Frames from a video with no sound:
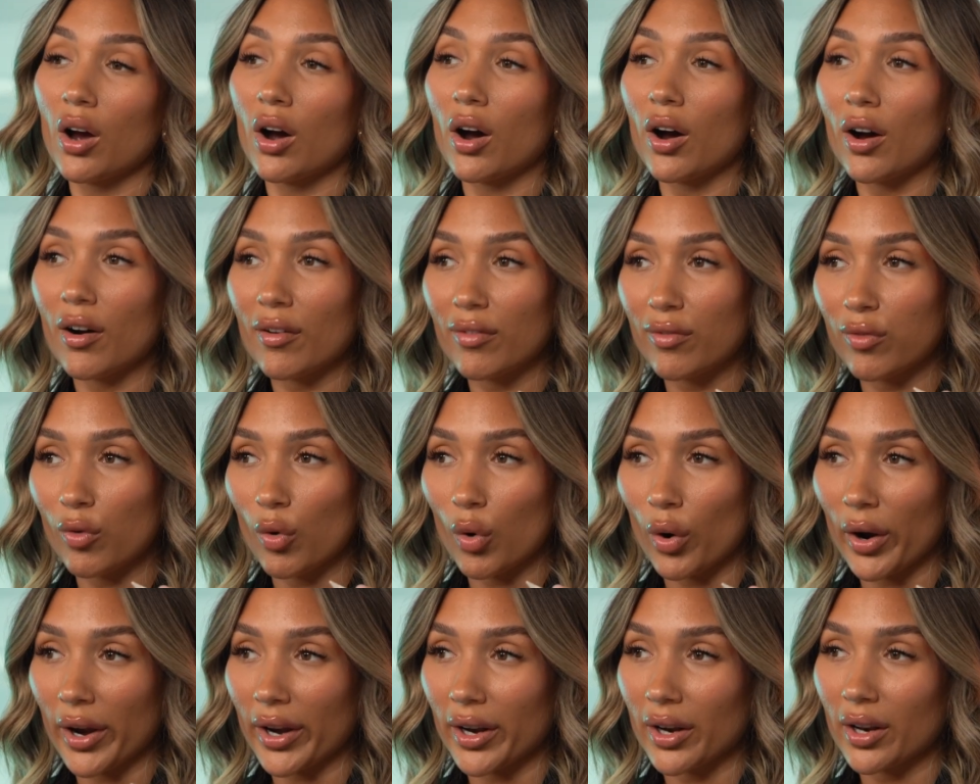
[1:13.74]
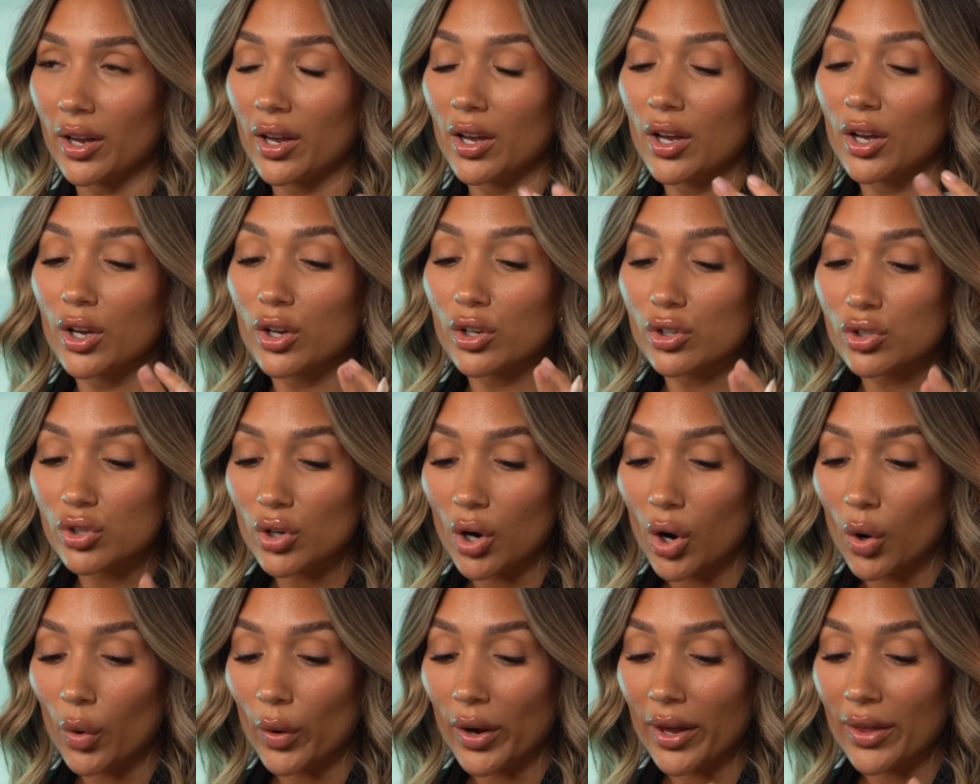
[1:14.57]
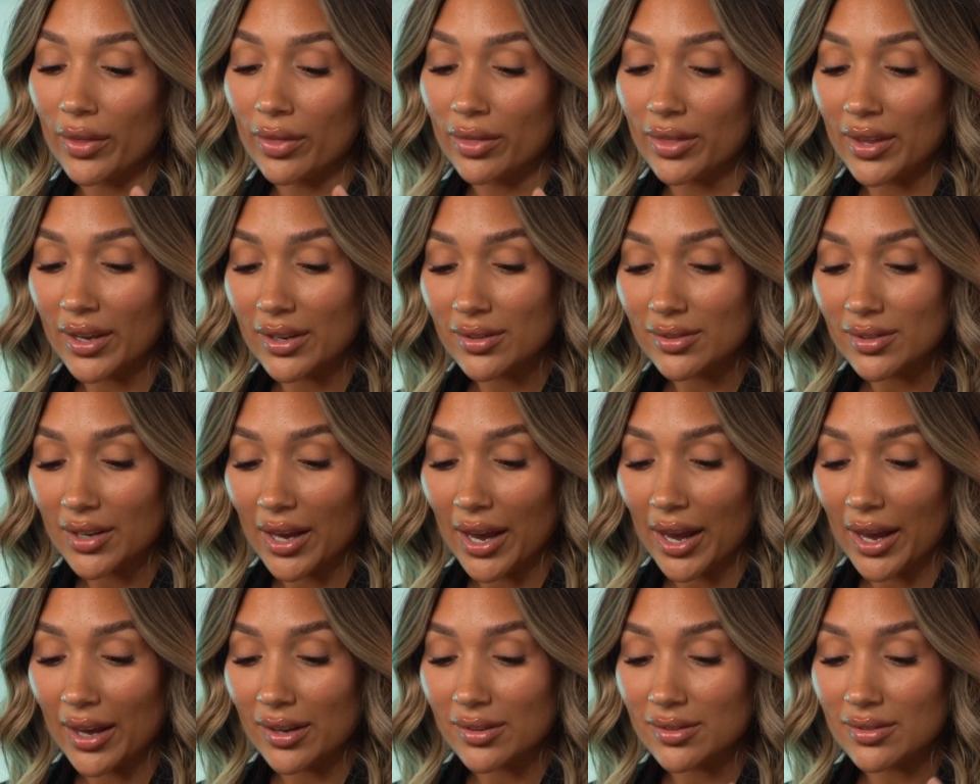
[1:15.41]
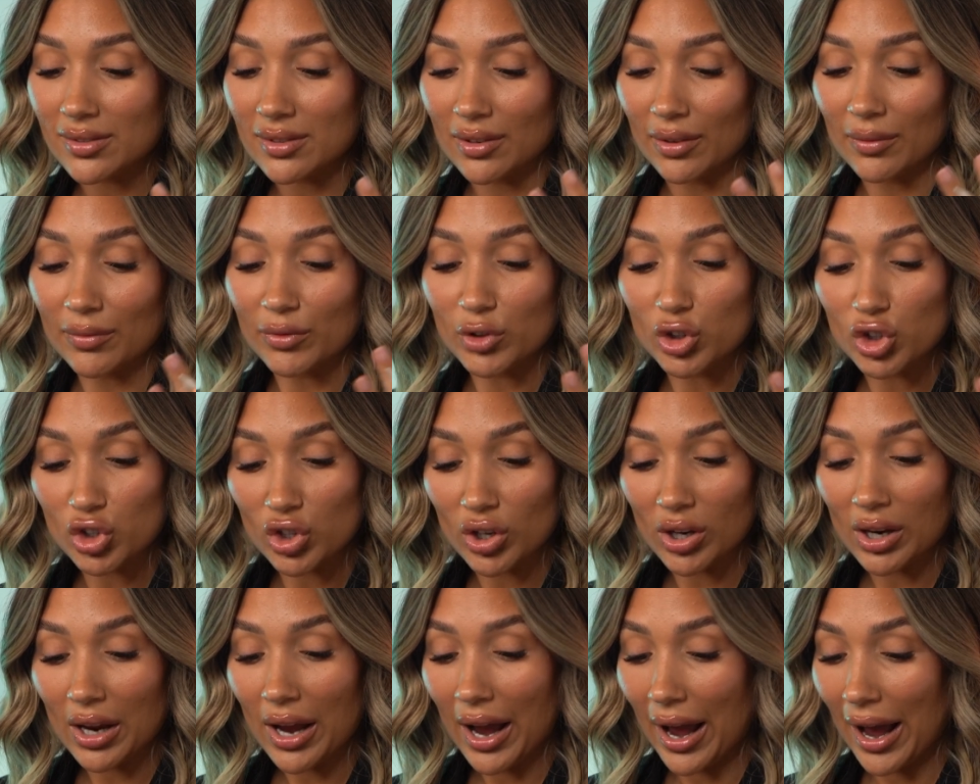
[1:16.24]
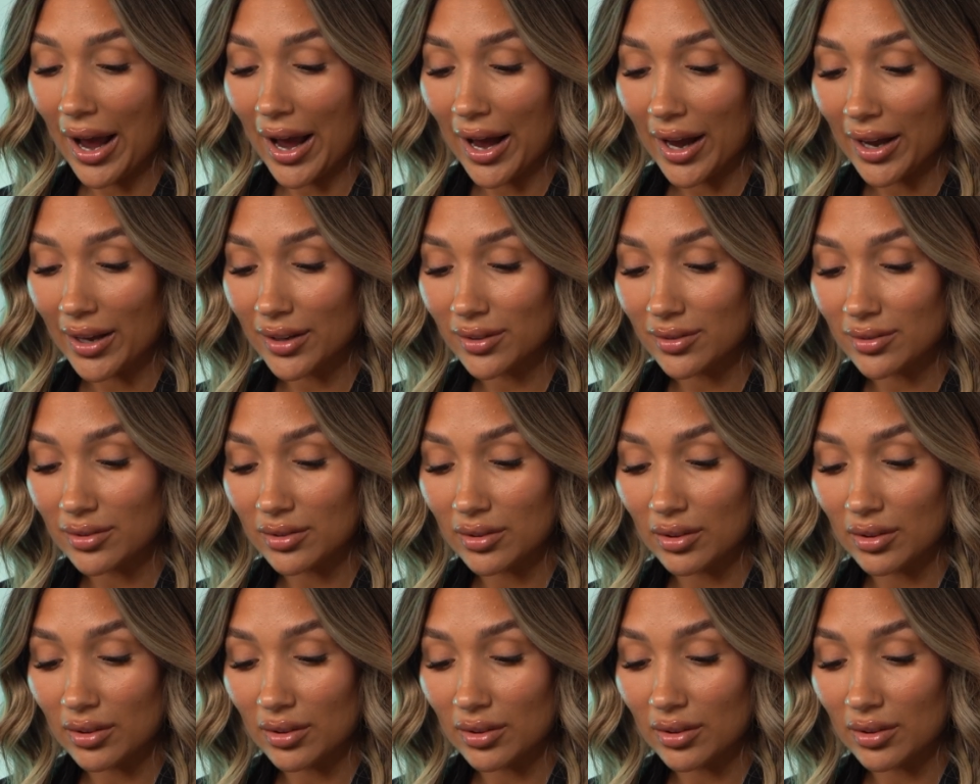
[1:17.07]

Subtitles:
avoid. So in this case, she has